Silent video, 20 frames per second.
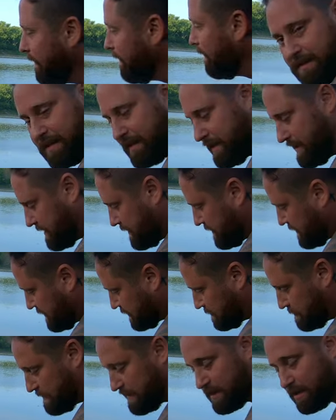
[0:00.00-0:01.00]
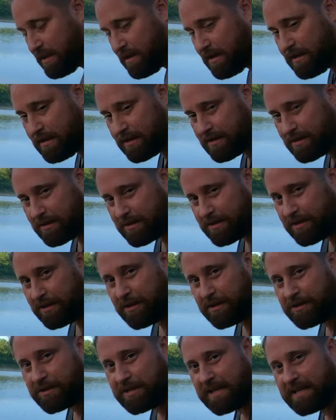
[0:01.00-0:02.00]
Cause the end of this big log
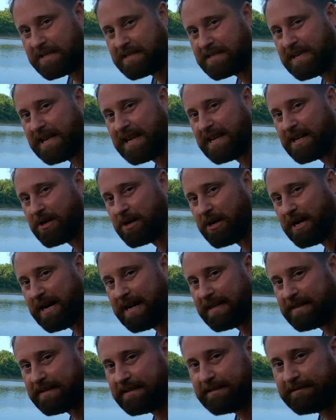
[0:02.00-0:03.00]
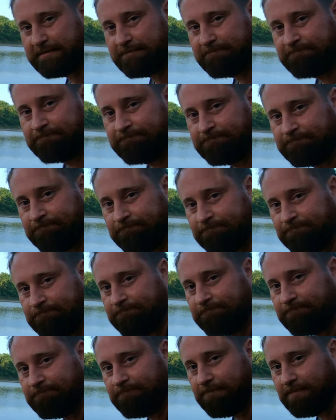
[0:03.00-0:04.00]
looks like it's kind of cracked. Let's
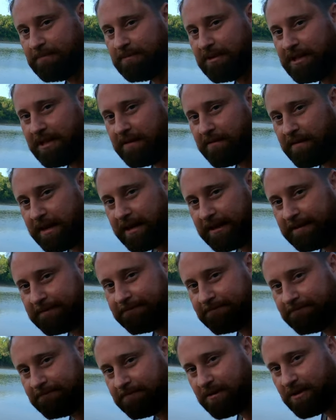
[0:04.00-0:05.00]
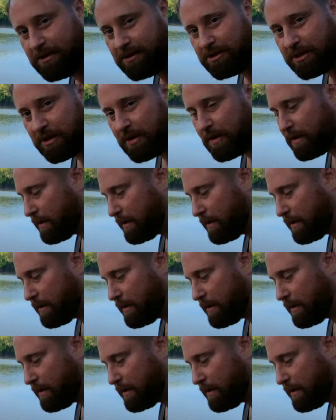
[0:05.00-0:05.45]
see if I can show